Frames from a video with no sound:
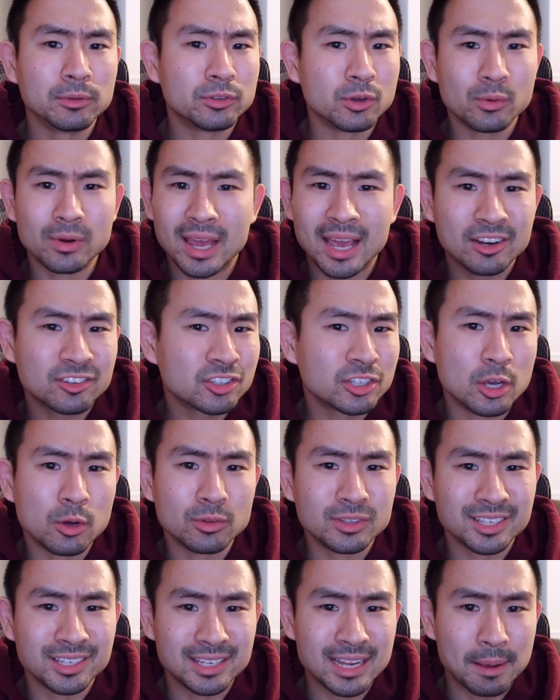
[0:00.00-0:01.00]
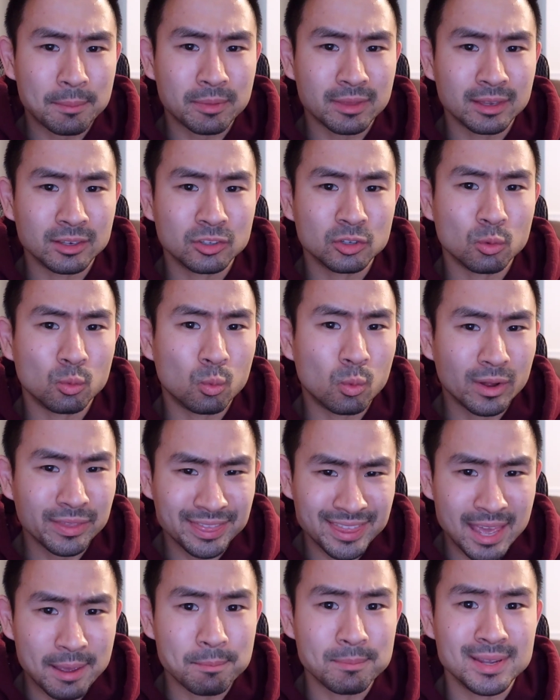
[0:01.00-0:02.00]
don't actually go into depth into
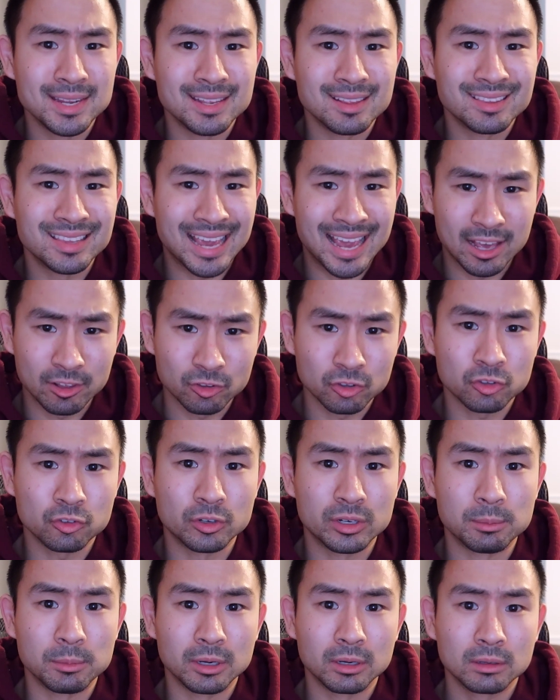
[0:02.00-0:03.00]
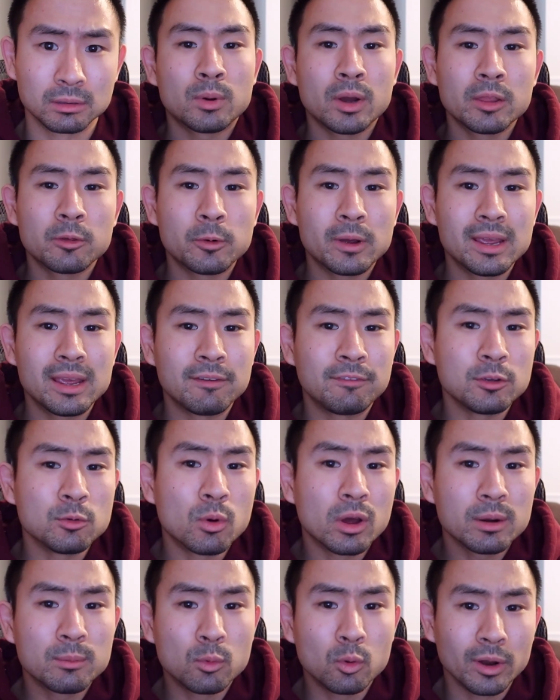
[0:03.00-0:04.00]
what that means as a streamer. By the way, if you
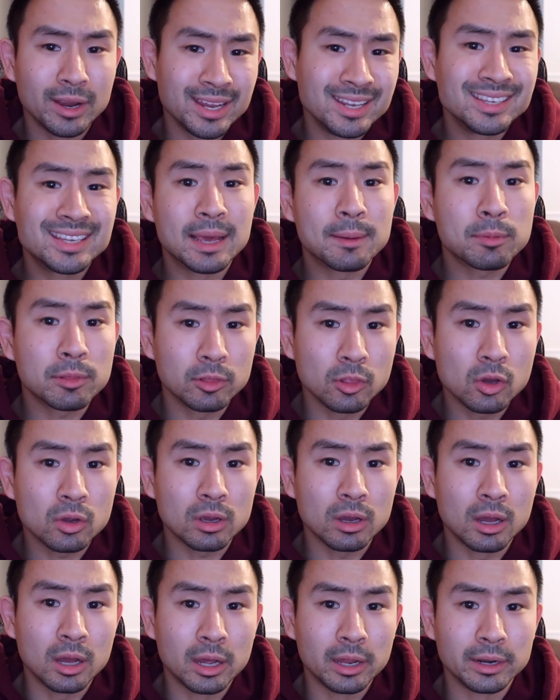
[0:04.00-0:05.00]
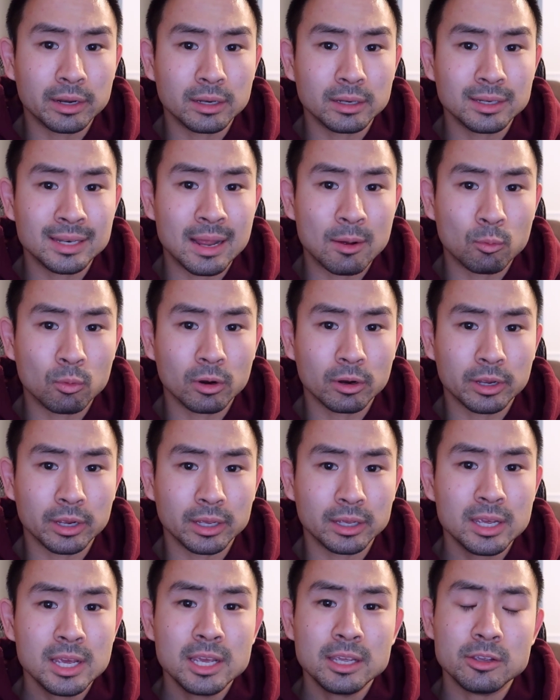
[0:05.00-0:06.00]
want a more in-depth look on
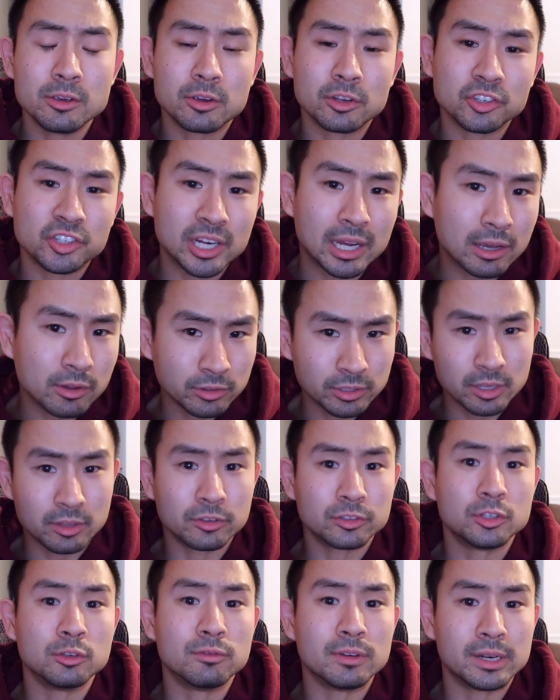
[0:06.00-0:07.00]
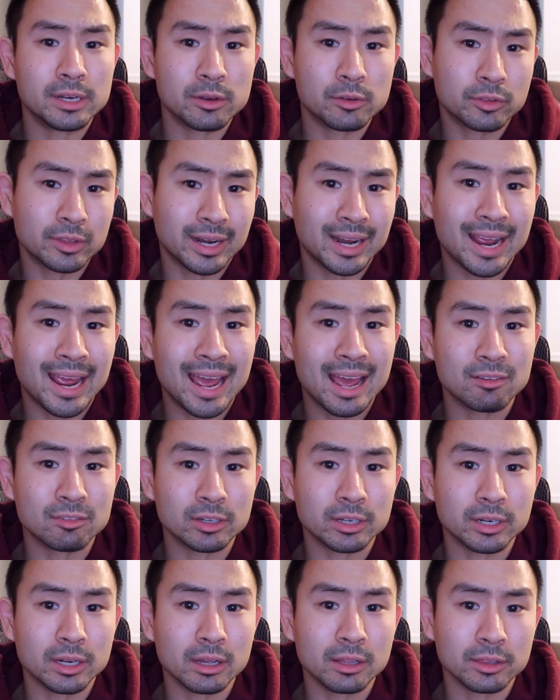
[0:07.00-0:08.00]
networking, you can check out the other 2 videos that I have
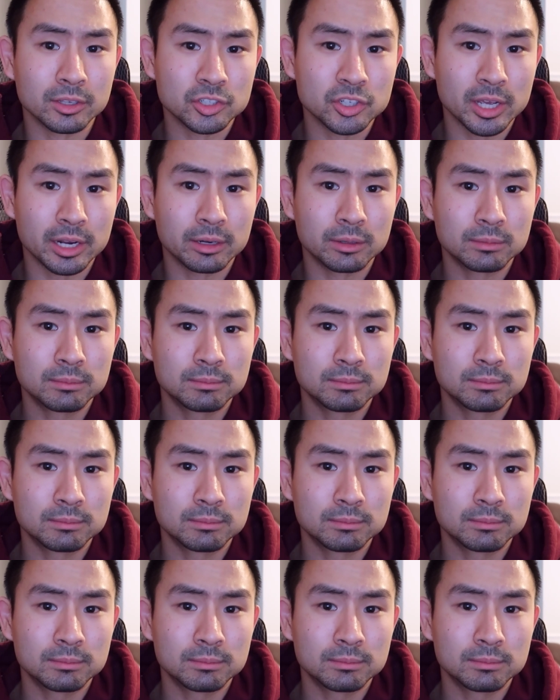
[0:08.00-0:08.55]
on it on the channel.